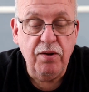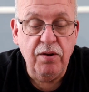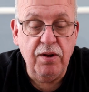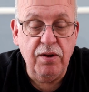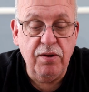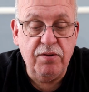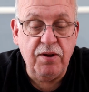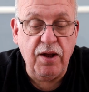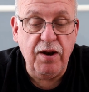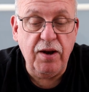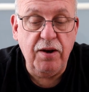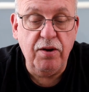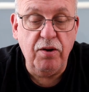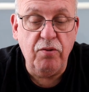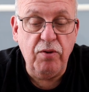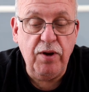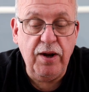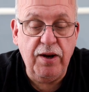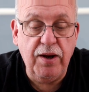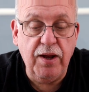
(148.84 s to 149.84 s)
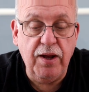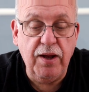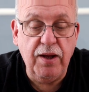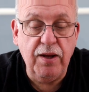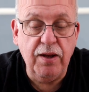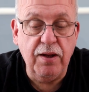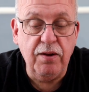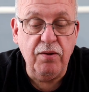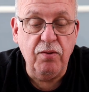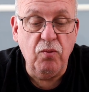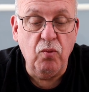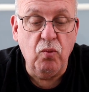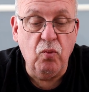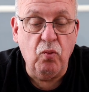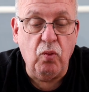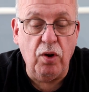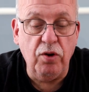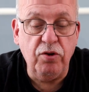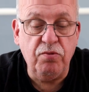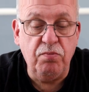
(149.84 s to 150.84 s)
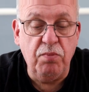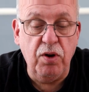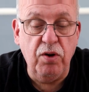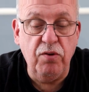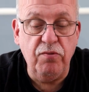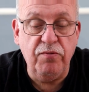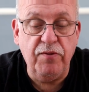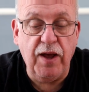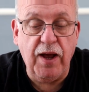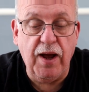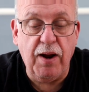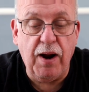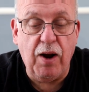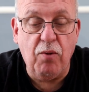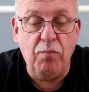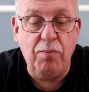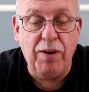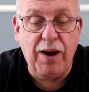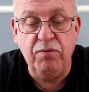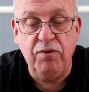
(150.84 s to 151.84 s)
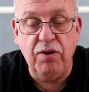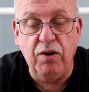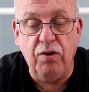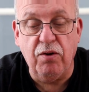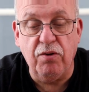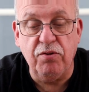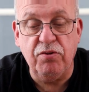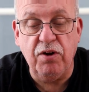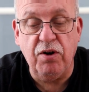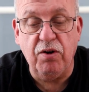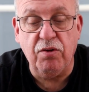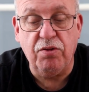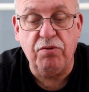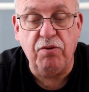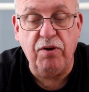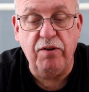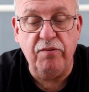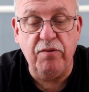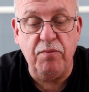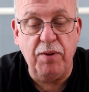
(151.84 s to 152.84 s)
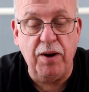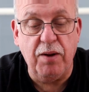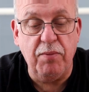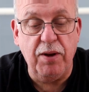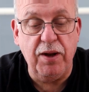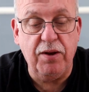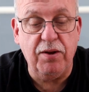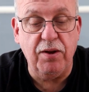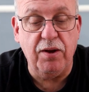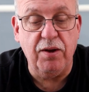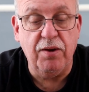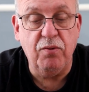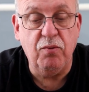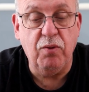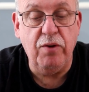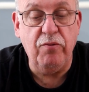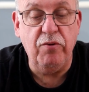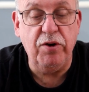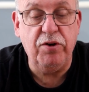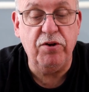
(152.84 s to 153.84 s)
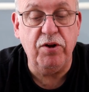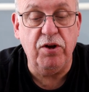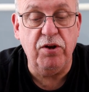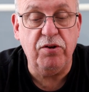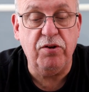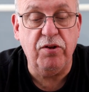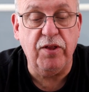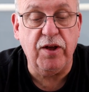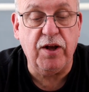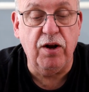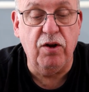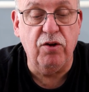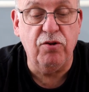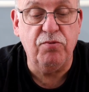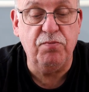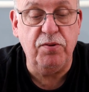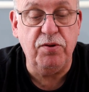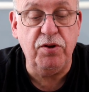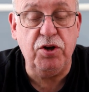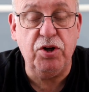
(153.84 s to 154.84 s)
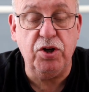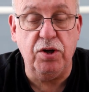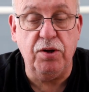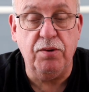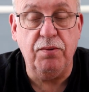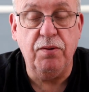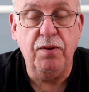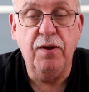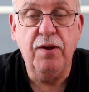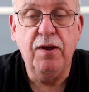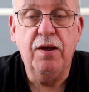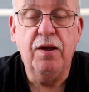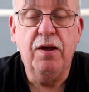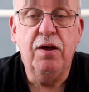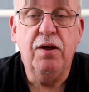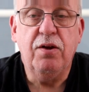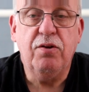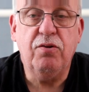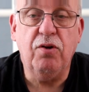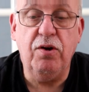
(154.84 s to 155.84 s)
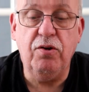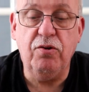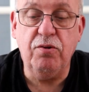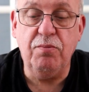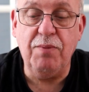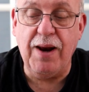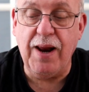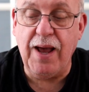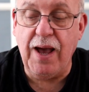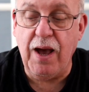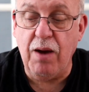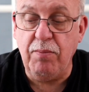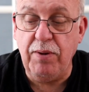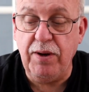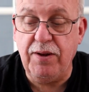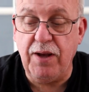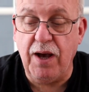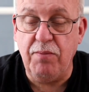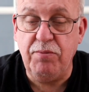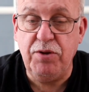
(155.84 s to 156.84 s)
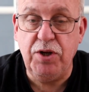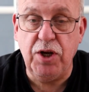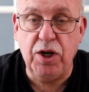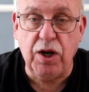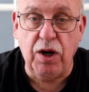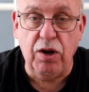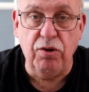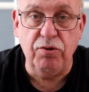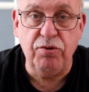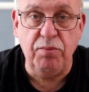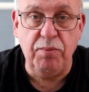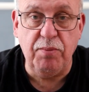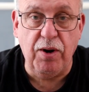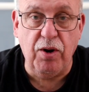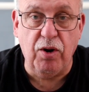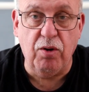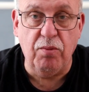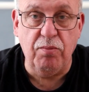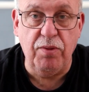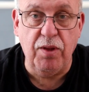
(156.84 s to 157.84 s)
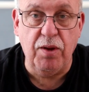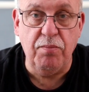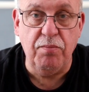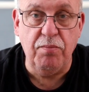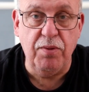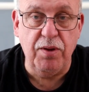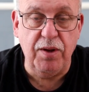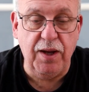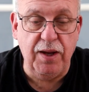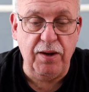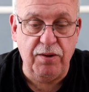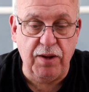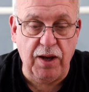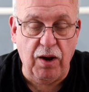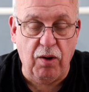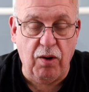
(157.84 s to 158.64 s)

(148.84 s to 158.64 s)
setting the reading, once moved, they are out by 0.03 of a millimetre when returned to the closed position. So it doesn't matter how many times you close them and open them, they're